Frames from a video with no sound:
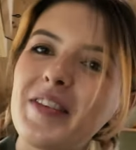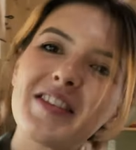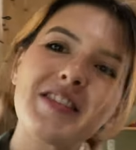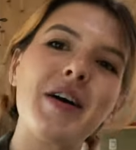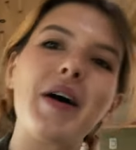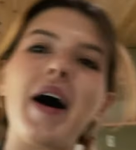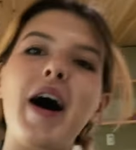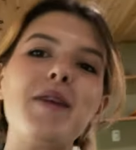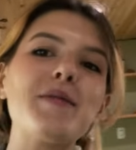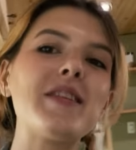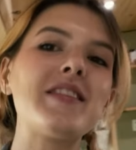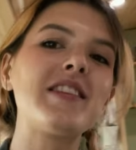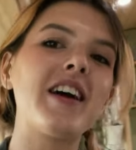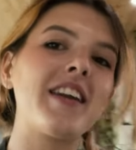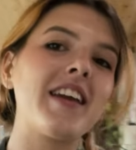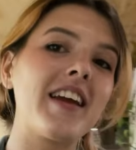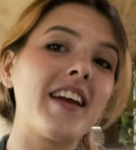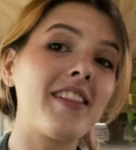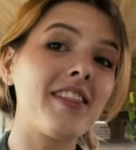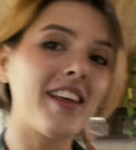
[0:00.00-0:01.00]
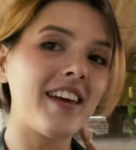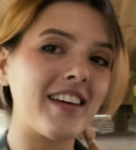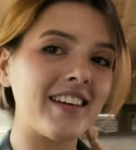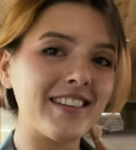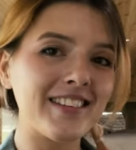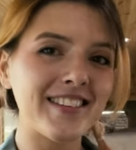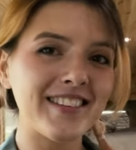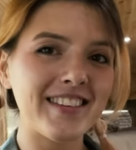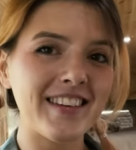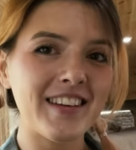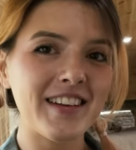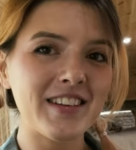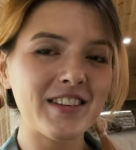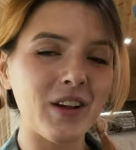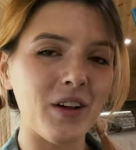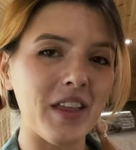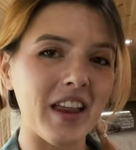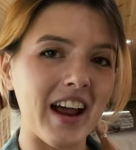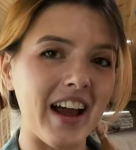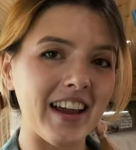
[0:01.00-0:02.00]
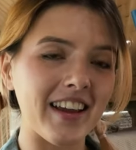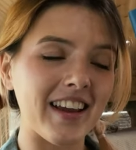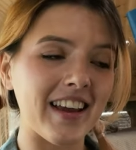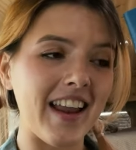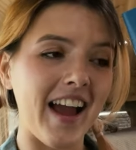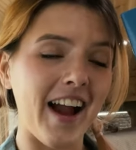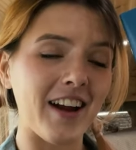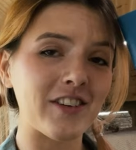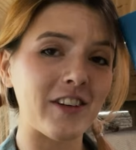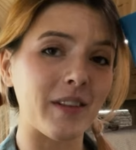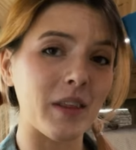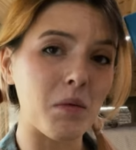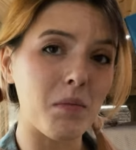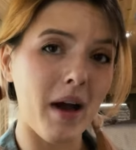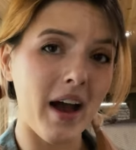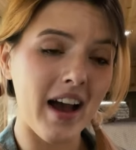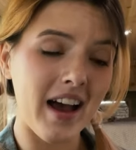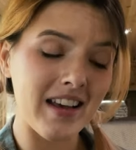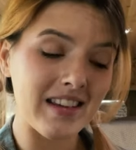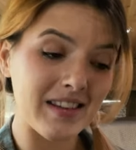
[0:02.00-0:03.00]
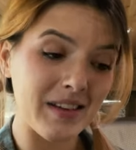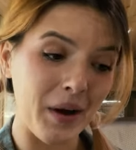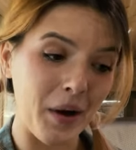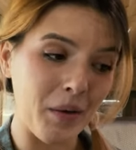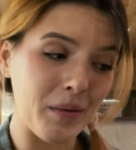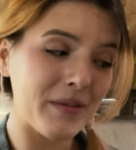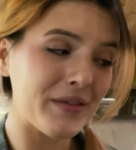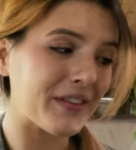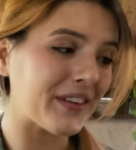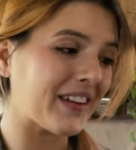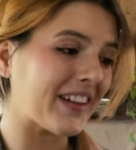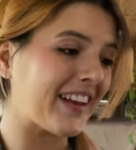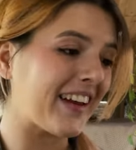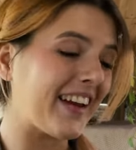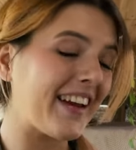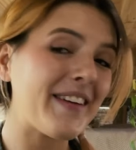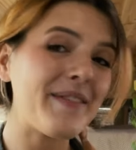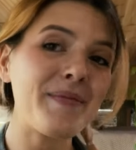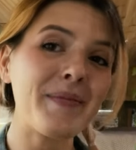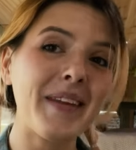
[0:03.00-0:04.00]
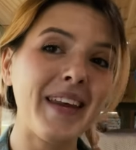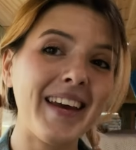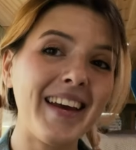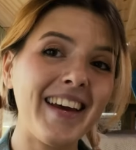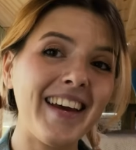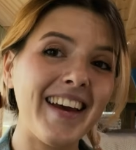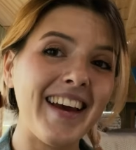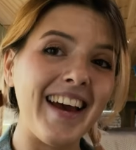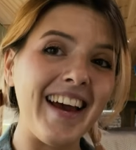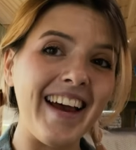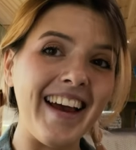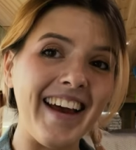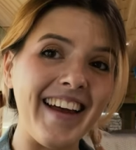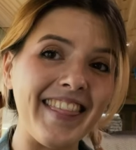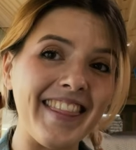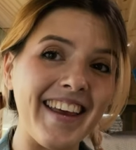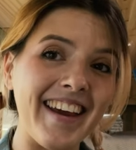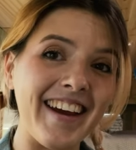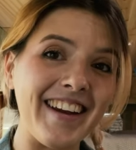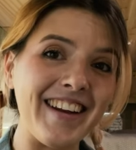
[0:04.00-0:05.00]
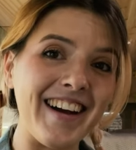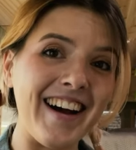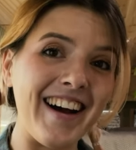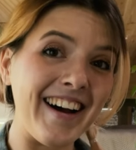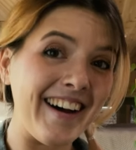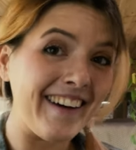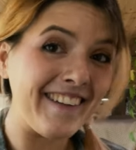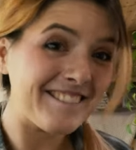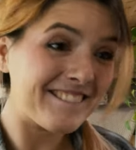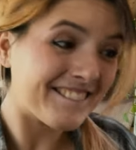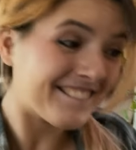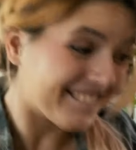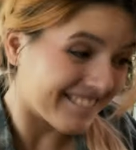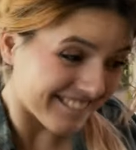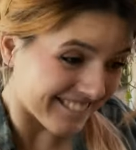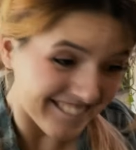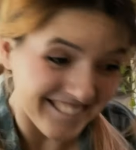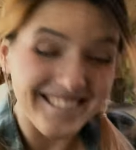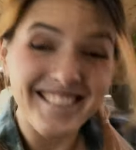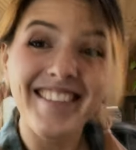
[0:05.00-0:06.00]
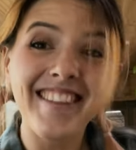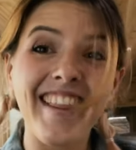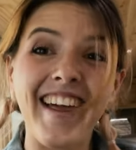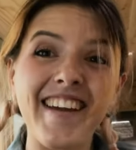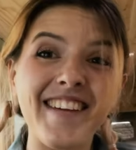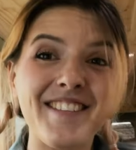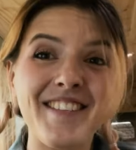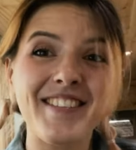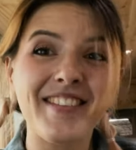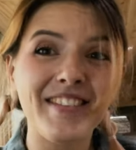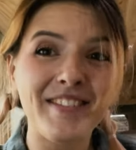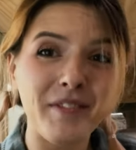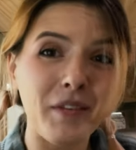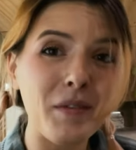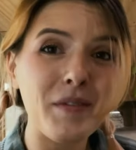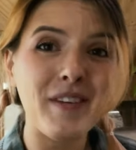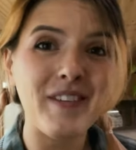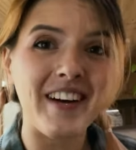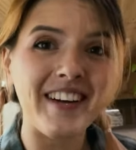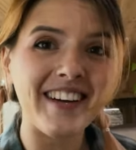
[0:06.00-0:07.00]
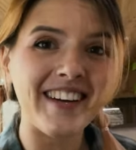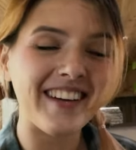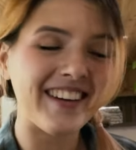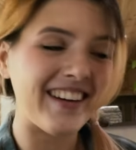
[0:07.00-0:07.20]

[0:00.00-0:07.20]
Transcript: So I'll be studying this so that I can actually pass, hopefully, and then, we'll be ready to